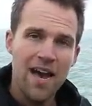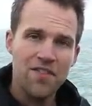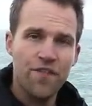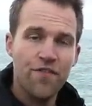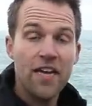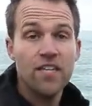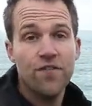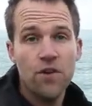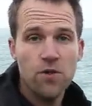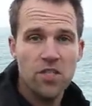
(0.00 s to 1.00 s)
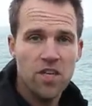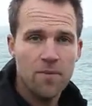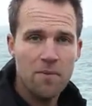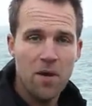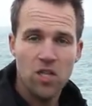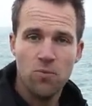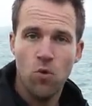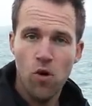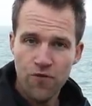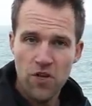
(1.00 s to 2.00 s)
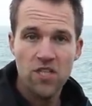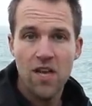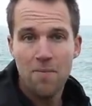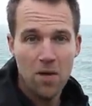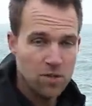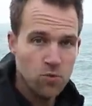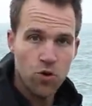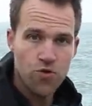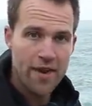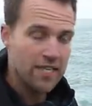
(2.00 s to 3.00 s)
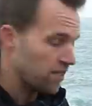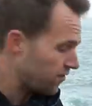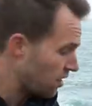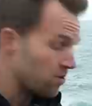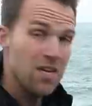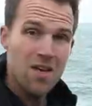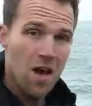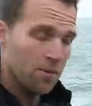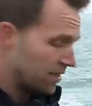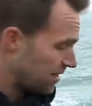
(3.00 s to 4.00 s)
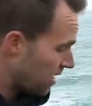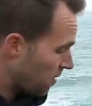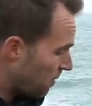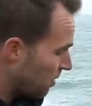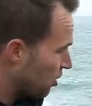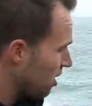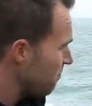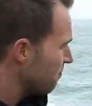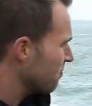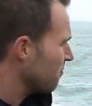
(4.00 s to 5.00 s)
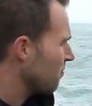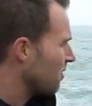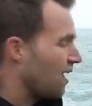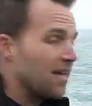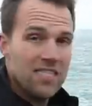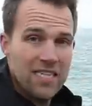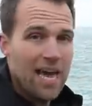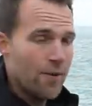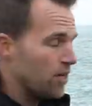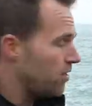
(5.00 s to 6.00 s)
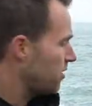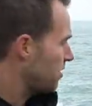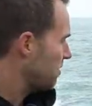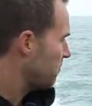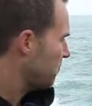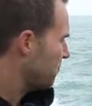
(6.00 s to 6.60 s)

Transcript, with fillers: And the effect of the filter is going to be much more obvious and much more creative. So I'm going to take a picture and see how it looks.